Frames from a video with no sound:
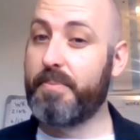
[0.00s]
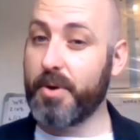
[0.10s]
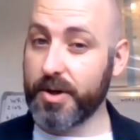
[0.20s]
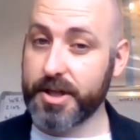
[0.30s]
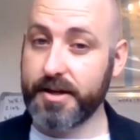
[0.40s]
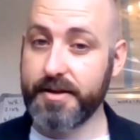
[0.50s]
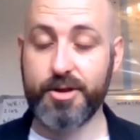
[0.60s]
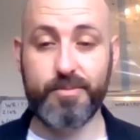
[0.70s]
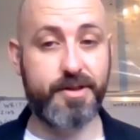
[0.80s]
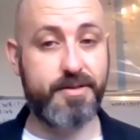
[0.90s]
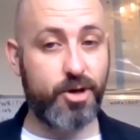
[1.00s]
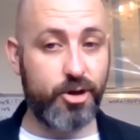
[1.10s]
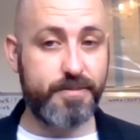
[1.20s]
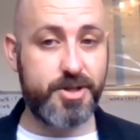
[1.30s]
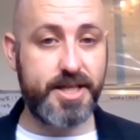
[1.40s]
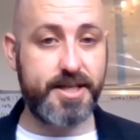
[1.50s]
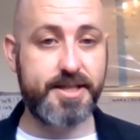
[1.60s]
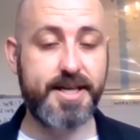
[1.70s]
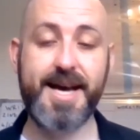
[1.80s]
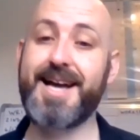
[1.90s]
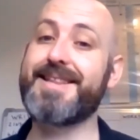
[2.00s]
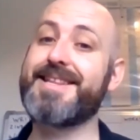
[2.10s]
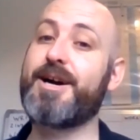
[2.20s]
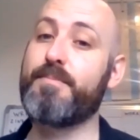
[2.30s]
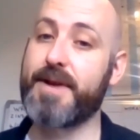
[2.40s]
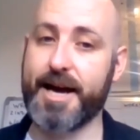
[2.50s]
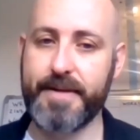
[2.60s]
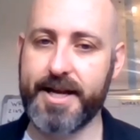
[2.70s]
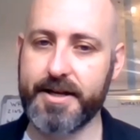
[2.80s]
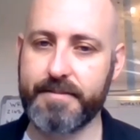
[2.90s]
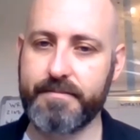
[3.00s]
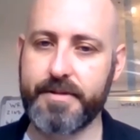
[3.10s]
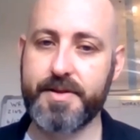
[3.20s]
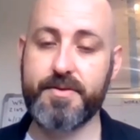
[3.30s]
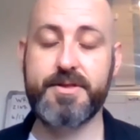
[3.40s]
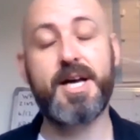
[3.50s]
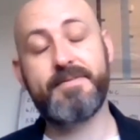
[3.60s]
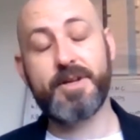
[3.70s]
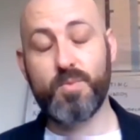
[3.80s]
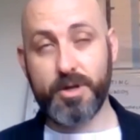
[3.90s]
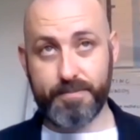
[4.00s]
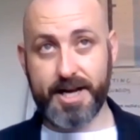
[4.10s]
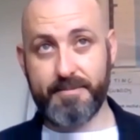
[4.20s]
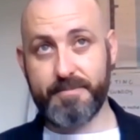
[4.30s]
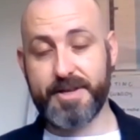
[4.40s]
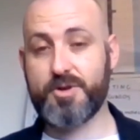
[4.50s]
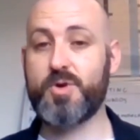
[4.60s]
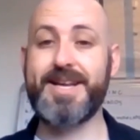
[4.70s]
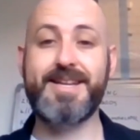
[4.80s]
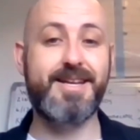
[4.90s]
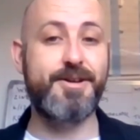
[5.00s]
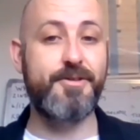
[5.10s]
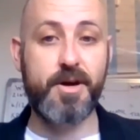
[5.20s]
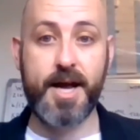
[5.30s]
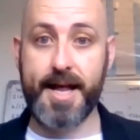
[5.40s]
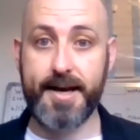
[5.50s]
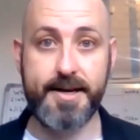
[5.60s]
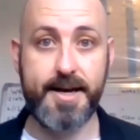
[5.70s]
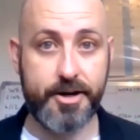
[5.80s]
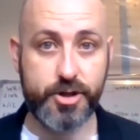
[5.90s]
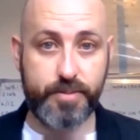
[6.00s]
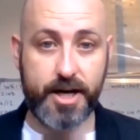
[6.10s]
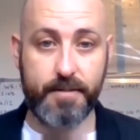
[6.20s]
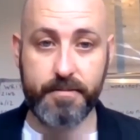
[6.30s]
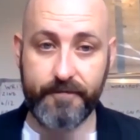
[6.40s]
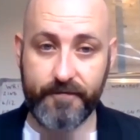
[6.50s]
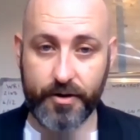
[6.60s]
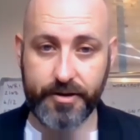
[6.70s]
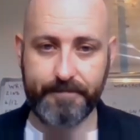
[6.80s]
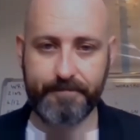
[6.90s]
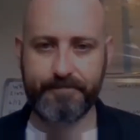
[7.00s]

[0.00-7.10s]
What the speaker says: But someone saw them cheat and is now blackmailing them. So solving one problem has created another larger problem for them.